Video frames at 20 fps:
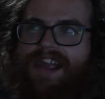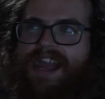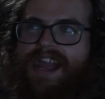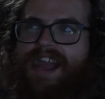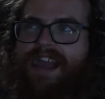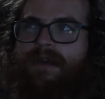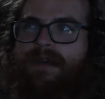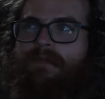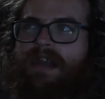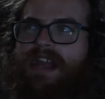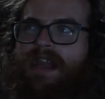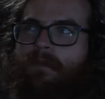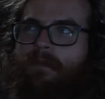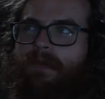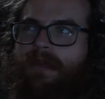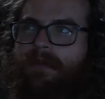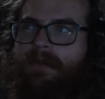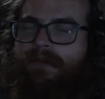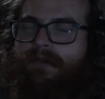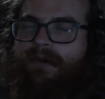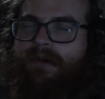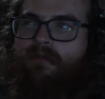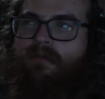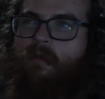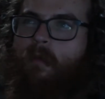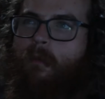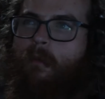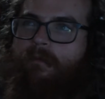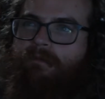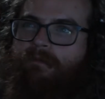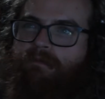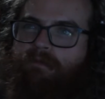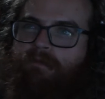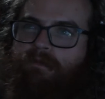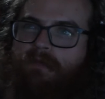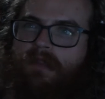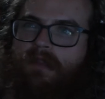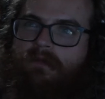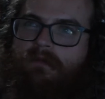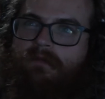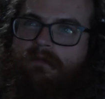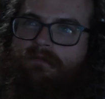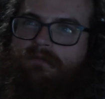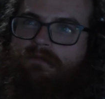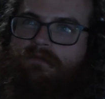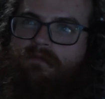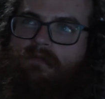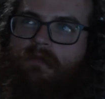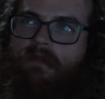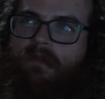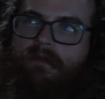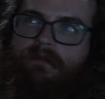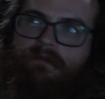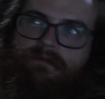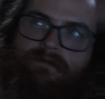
am a people. Work, of